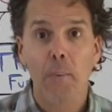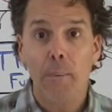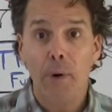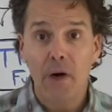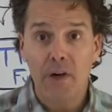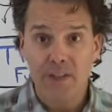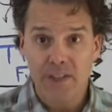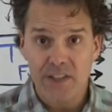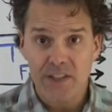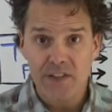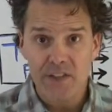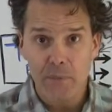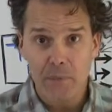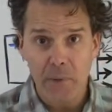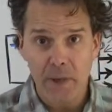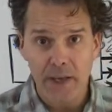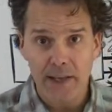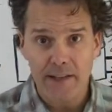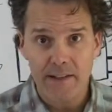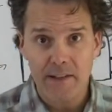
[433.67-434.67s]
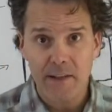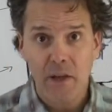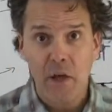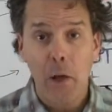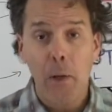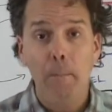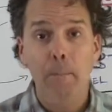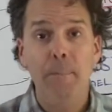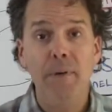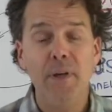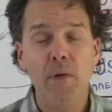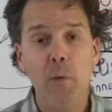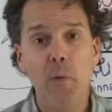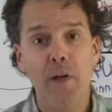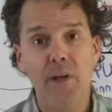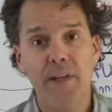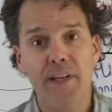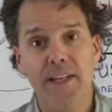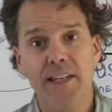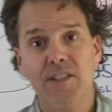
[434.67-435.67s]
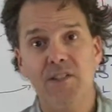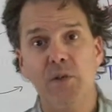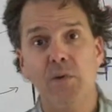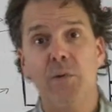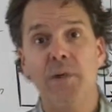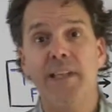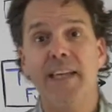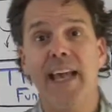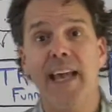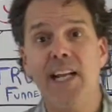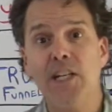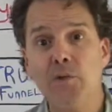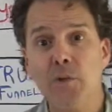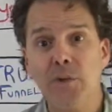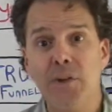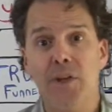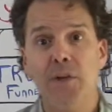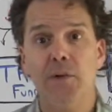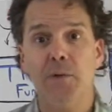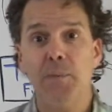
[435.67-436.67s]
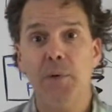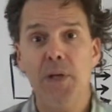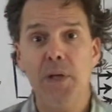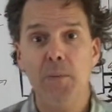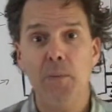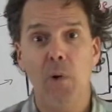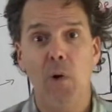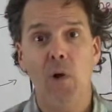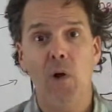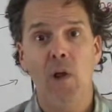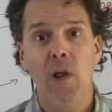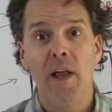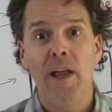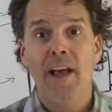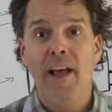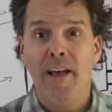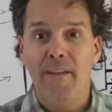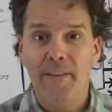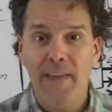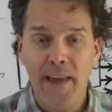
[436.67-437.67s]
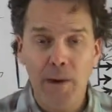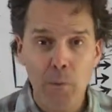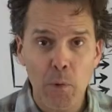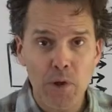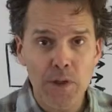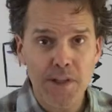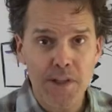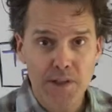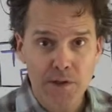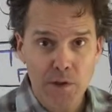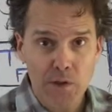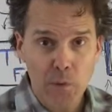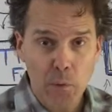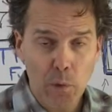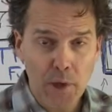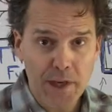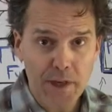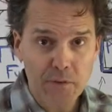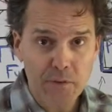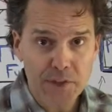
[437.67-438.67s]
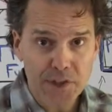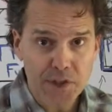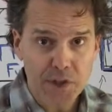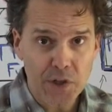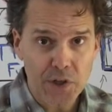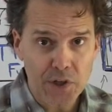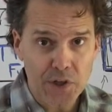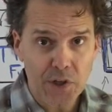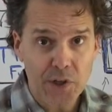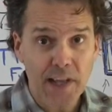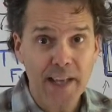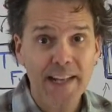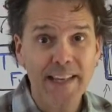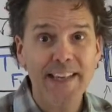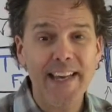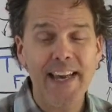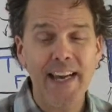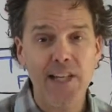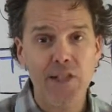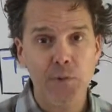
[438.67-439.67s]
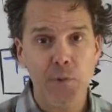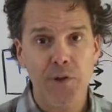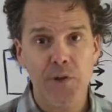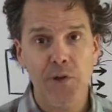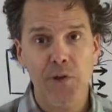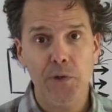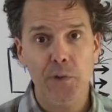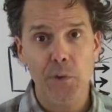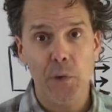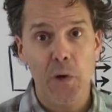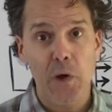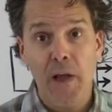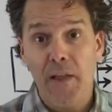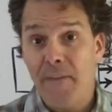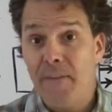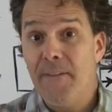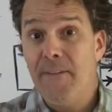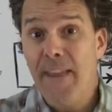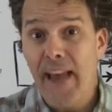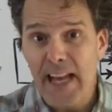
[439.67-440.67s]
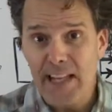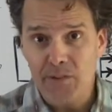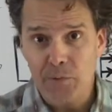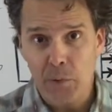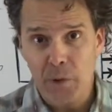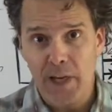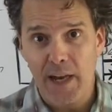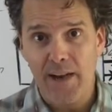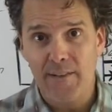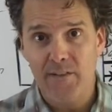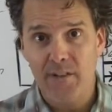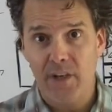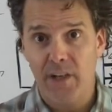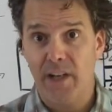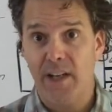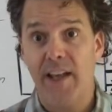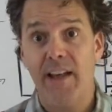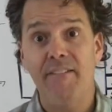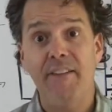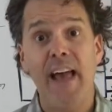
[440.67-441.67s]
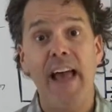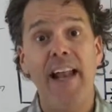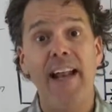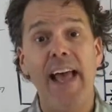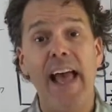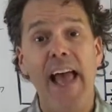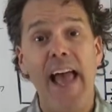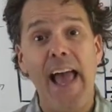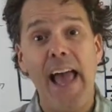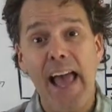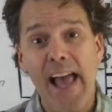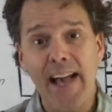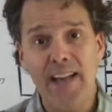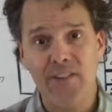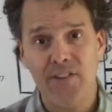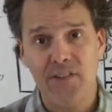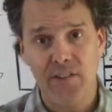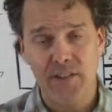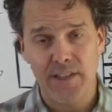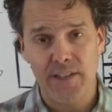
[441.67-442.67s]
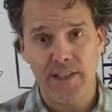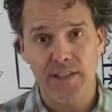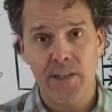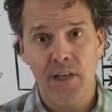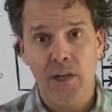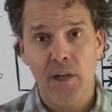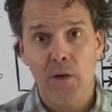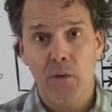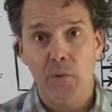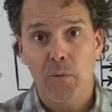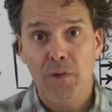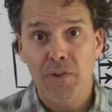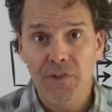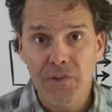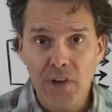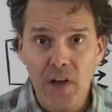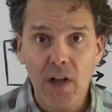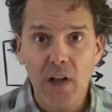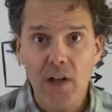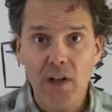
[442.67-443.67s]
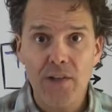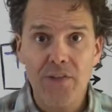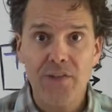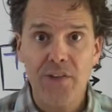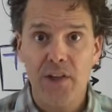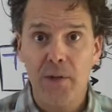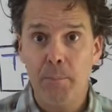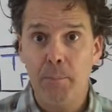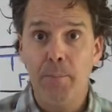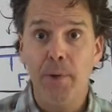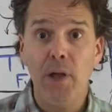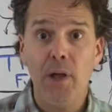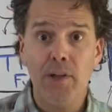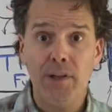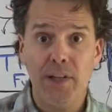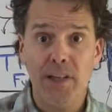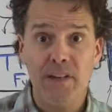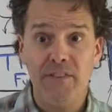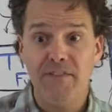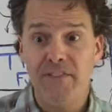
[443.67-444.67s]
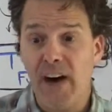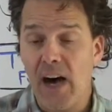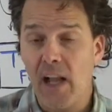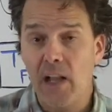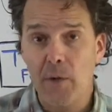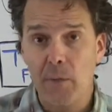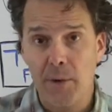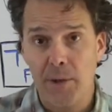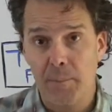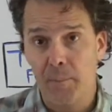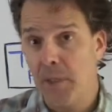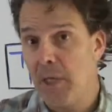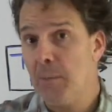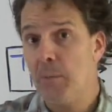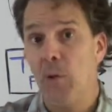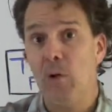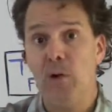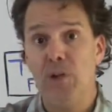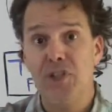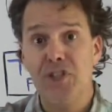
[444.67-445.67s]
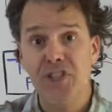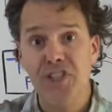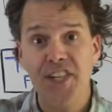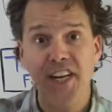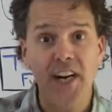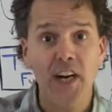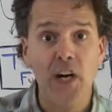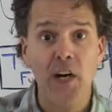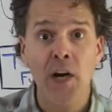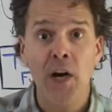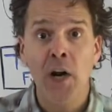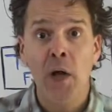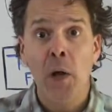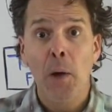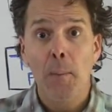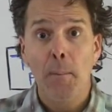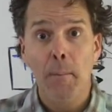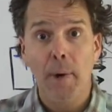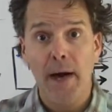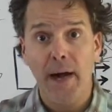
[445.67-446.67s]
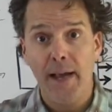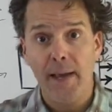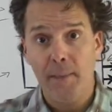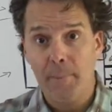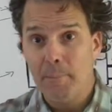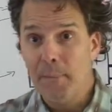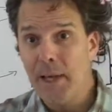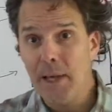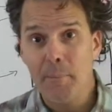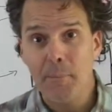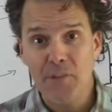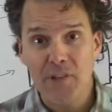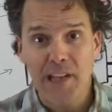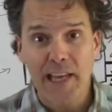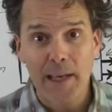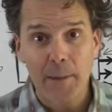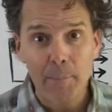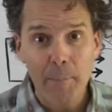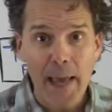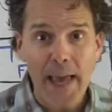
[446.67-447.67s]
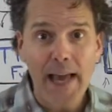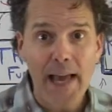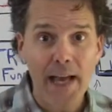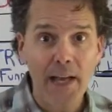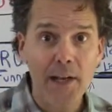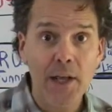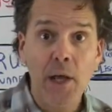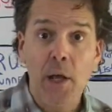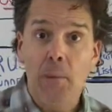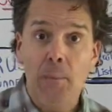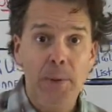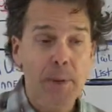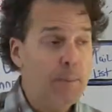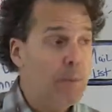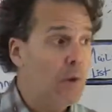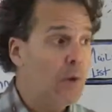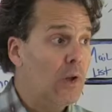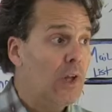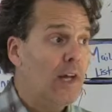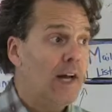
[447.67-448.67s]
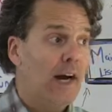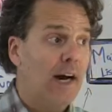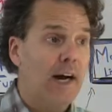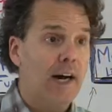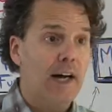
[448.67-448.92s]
Participate. Be willing to engage with other people, and they will in return engage with you. That's what I've done, and I've had excellent results in building a following. People share my memes like mad. People